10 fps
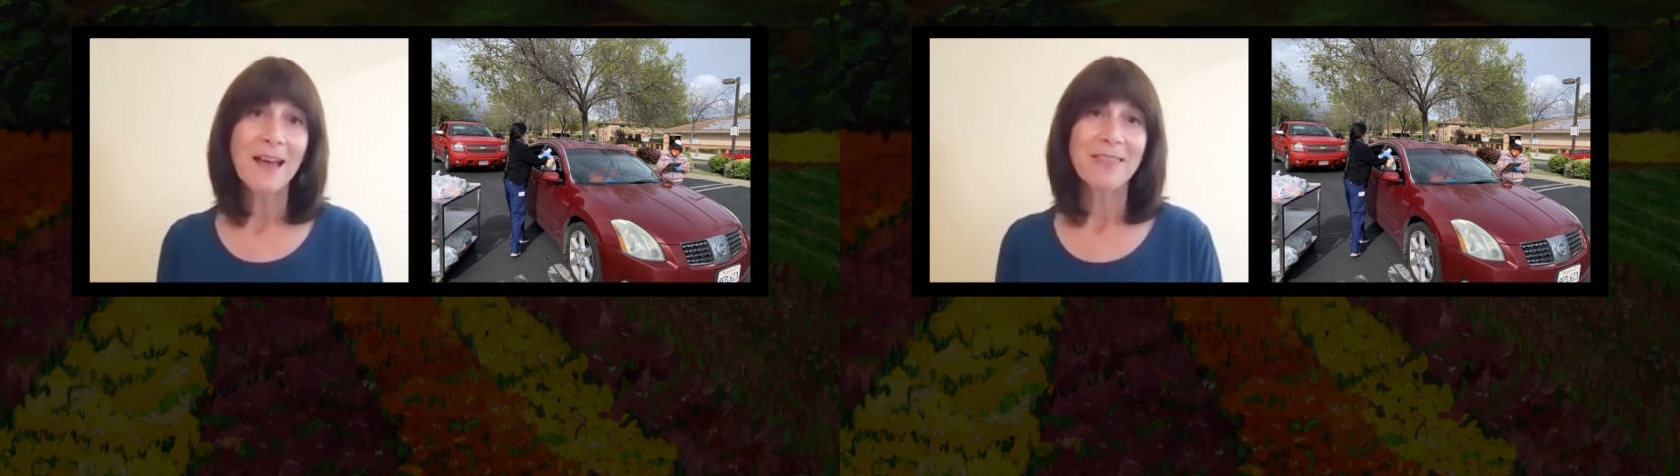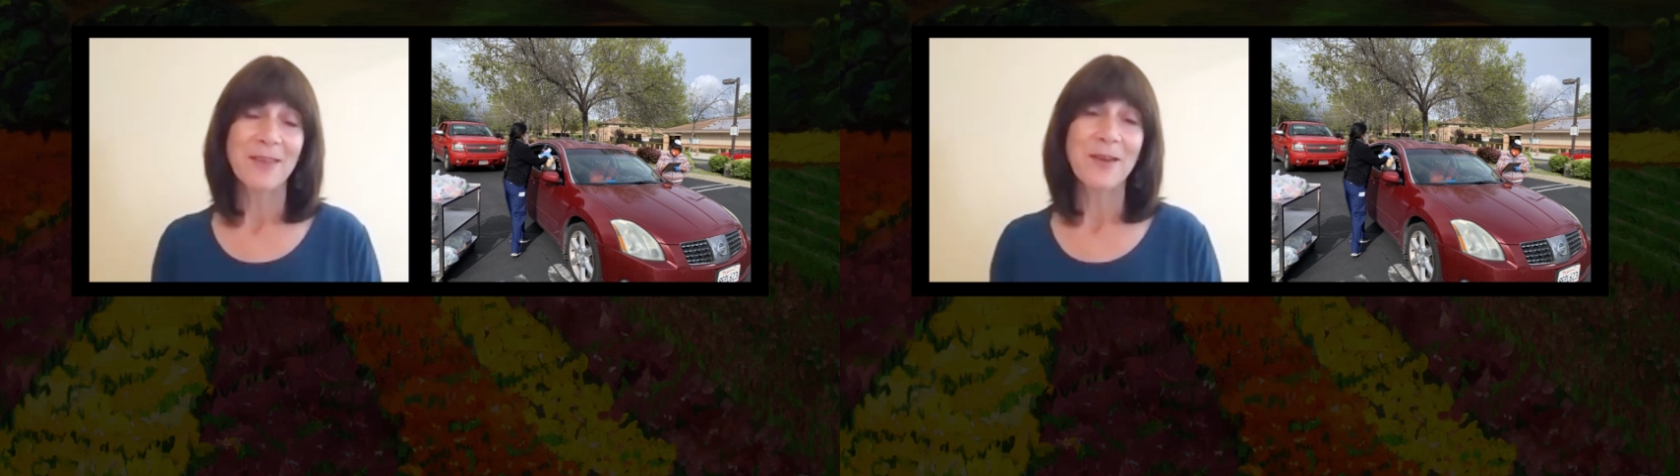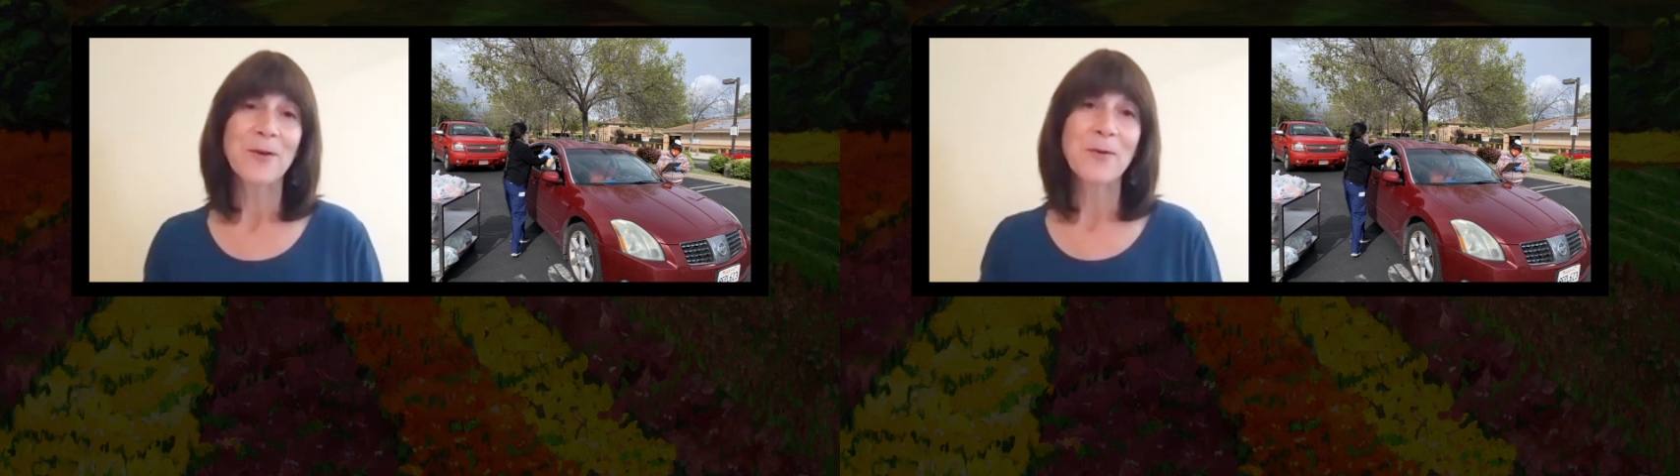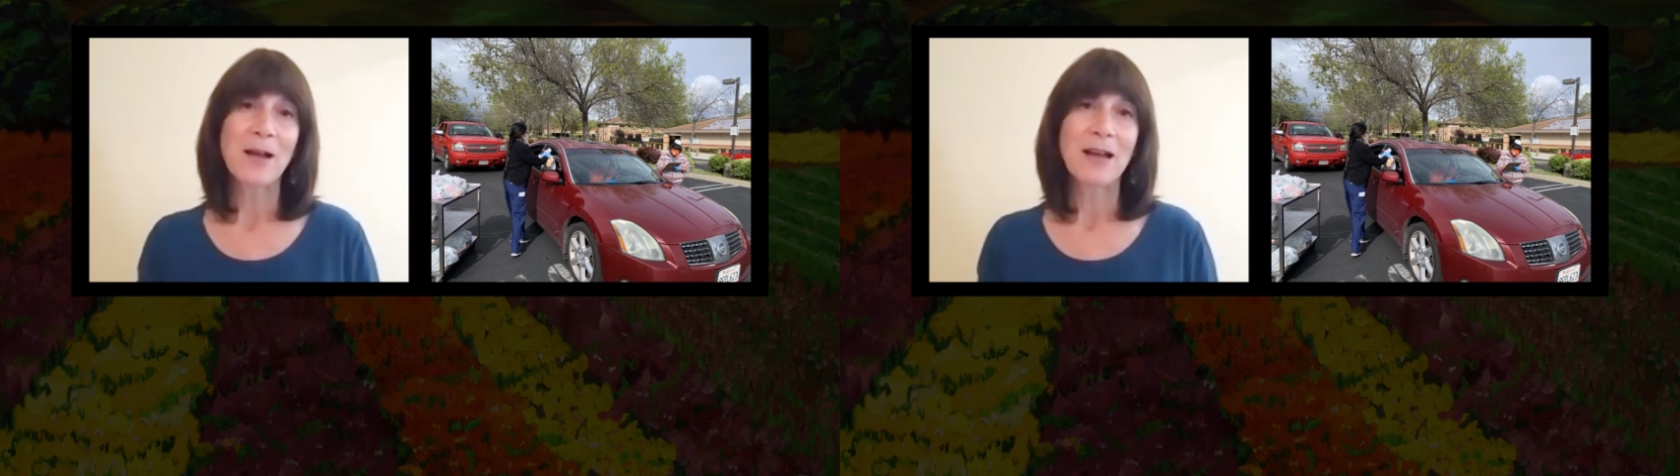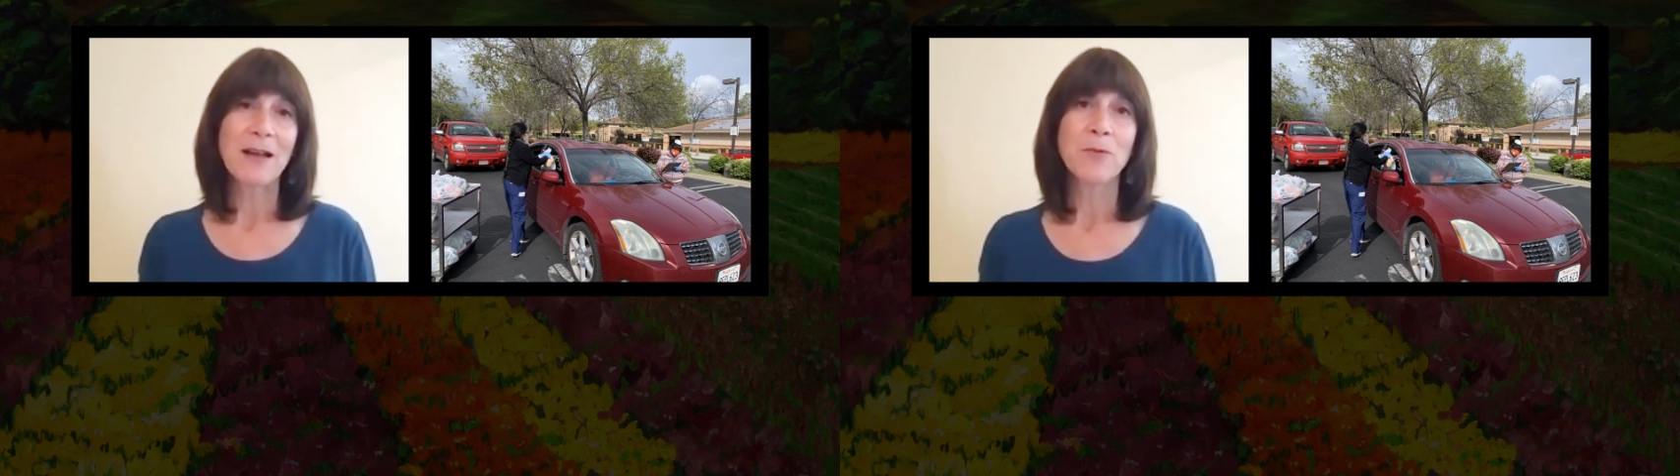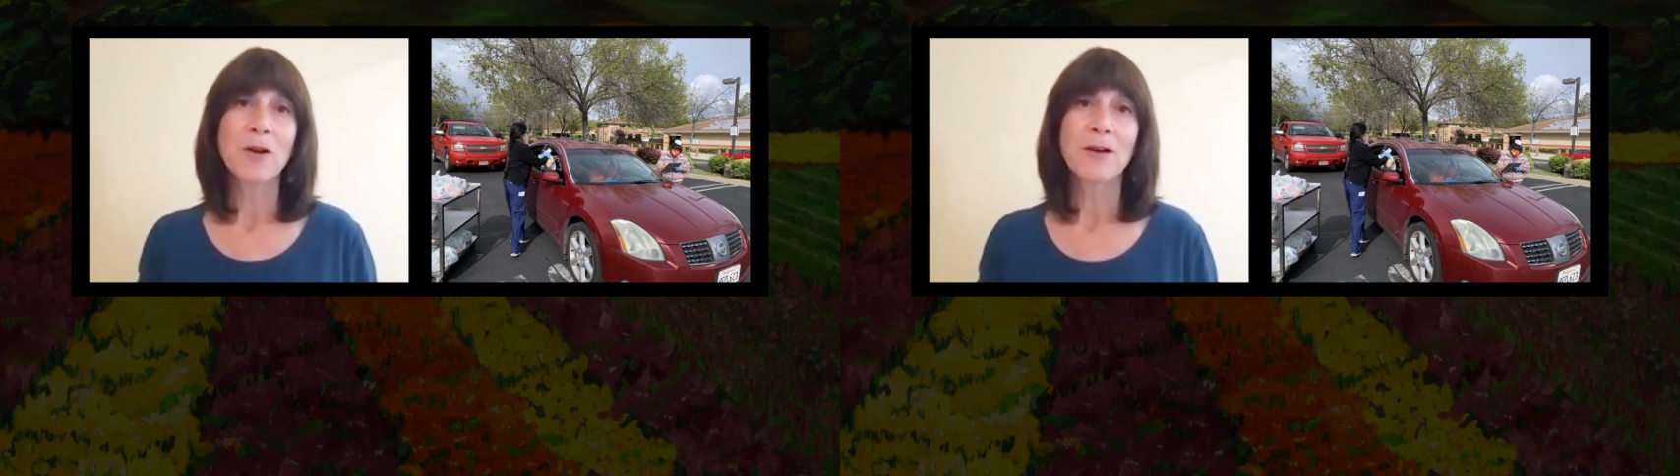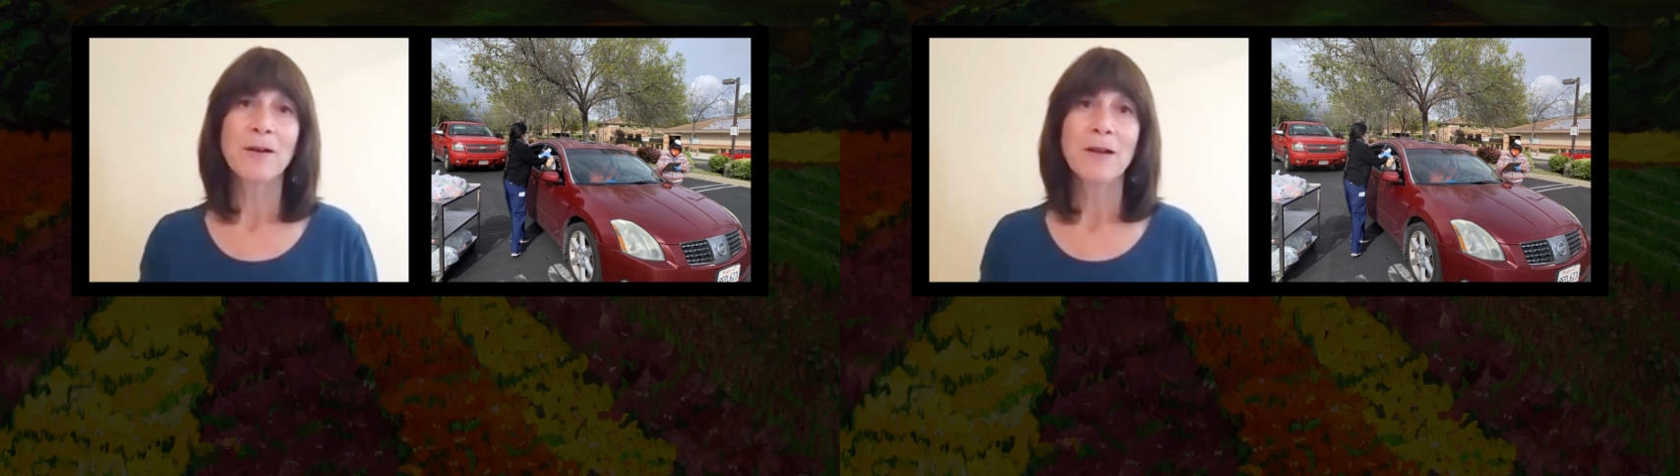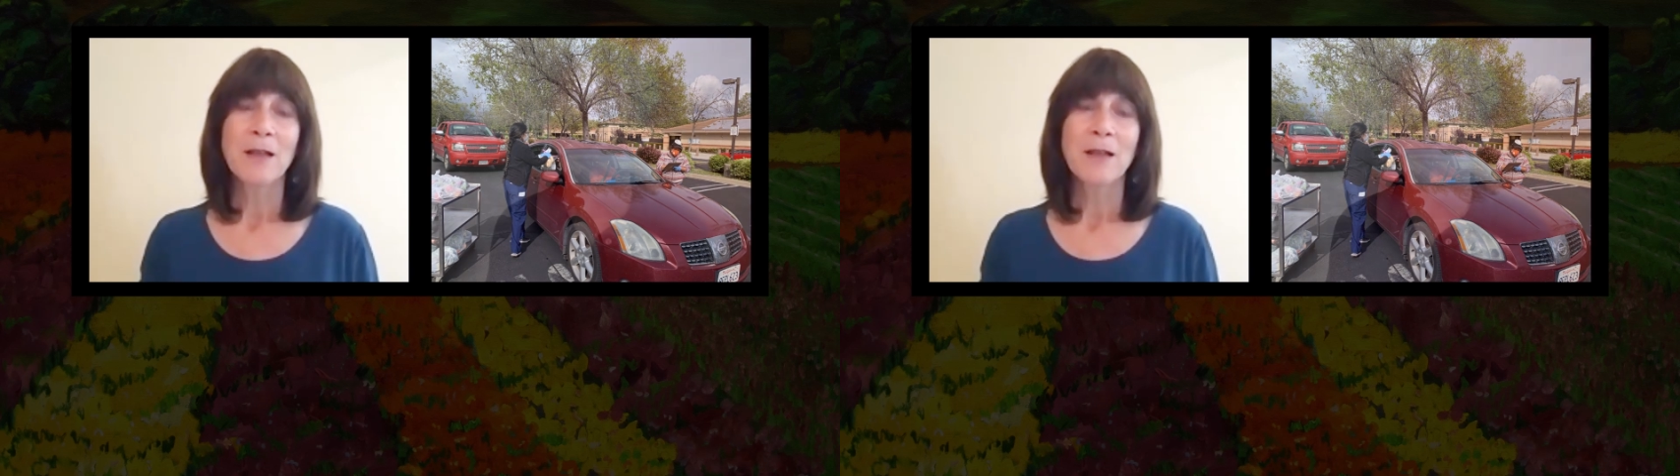that though, um, we're